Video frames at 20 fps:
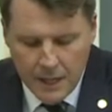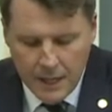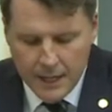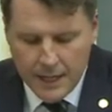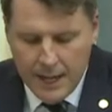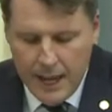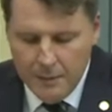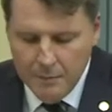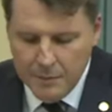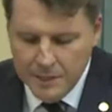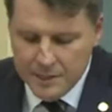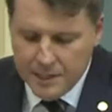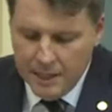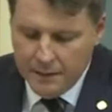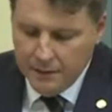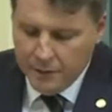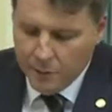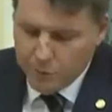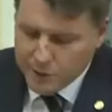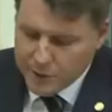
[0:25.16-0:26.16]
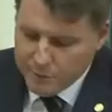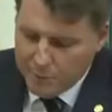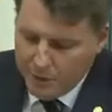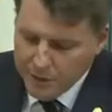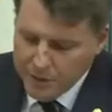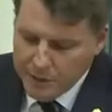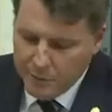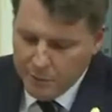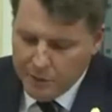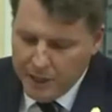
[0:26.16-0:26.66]
It can be said that the
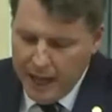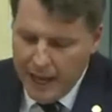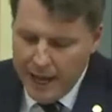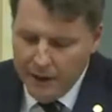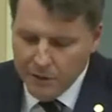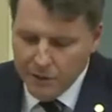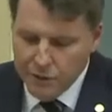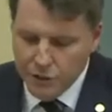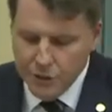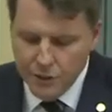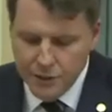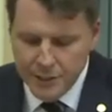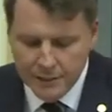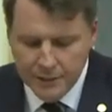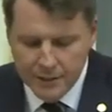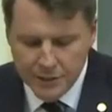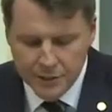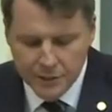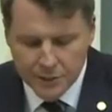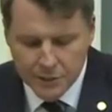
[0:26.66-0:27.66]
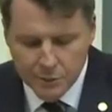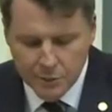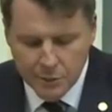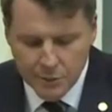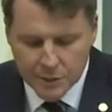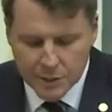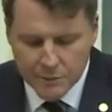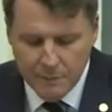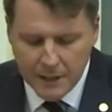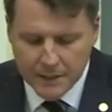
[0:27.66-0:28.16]
responsible care and due diligence with
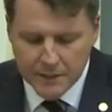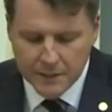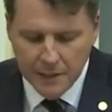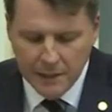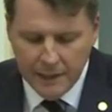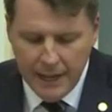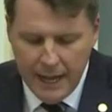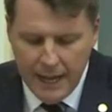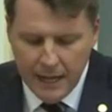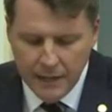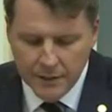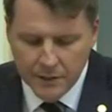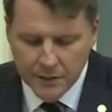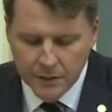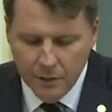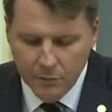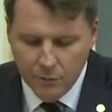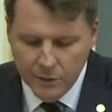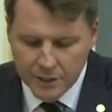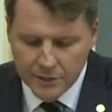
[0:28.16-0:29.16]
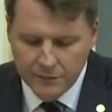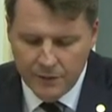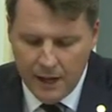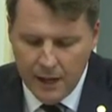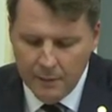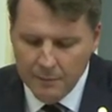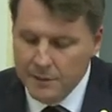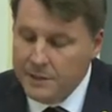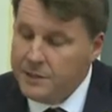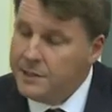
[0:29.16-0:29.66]
respect to the land of which
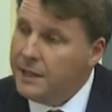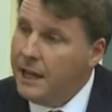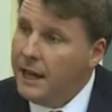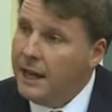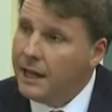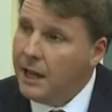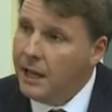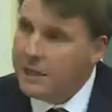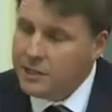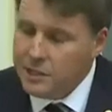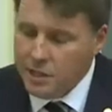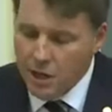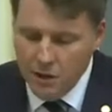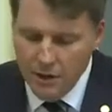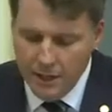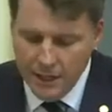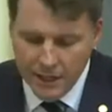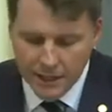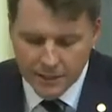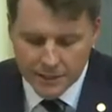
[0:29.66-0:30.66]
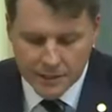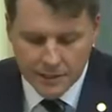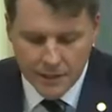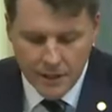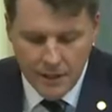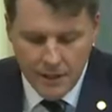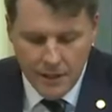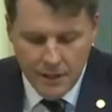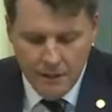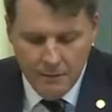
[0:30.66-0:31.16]
farmers are custodians
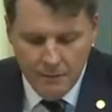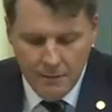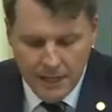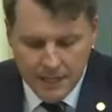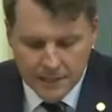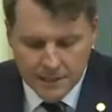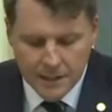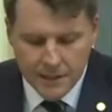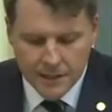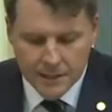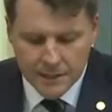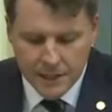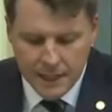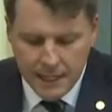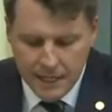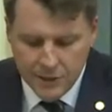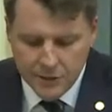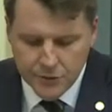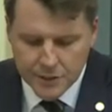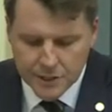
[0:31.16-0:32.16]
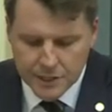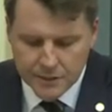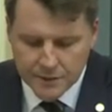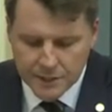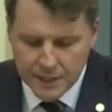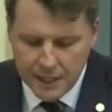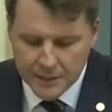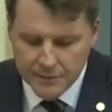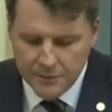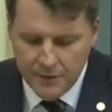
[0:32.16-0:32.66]
means that it is in the interests of
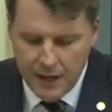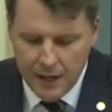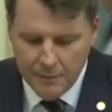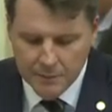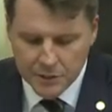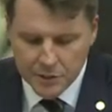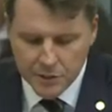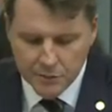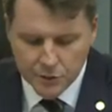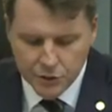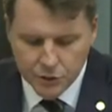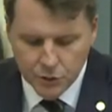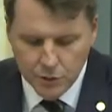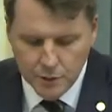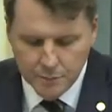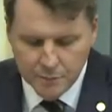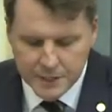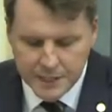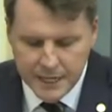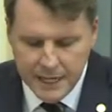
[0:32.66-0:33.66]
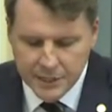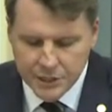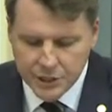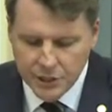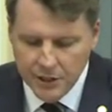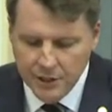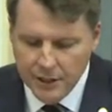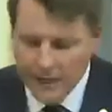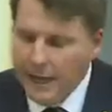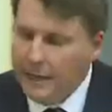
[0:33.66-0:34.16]
such farmers to ensure the
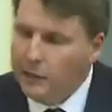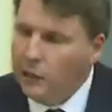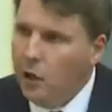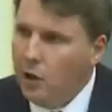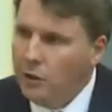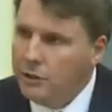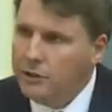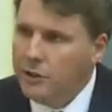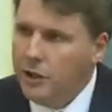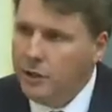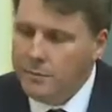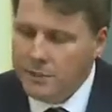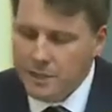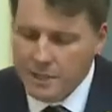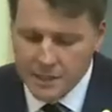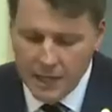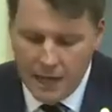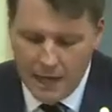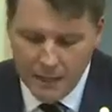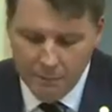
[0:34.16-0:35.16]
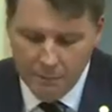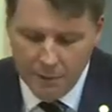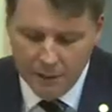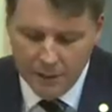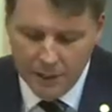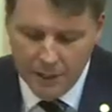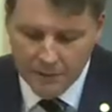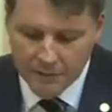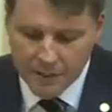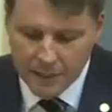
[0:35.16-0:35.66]
protection and long-term
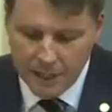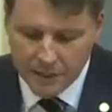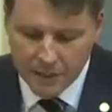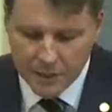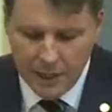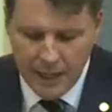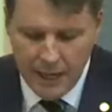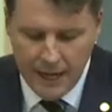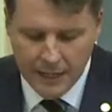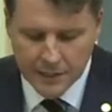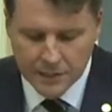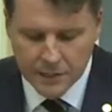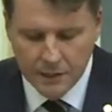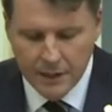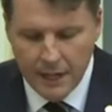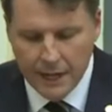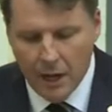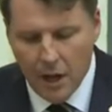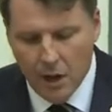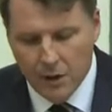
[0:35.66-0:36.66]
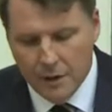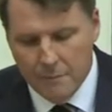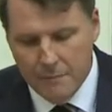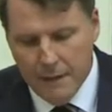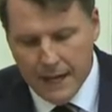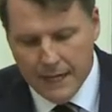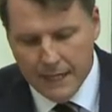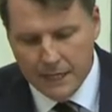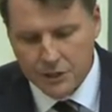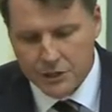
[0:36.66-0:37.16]
sustainability of such lands that they own and
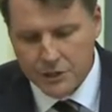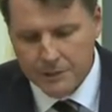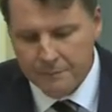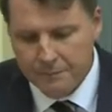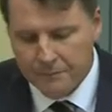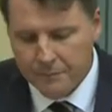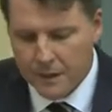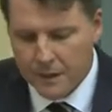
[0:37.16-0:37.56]
manage.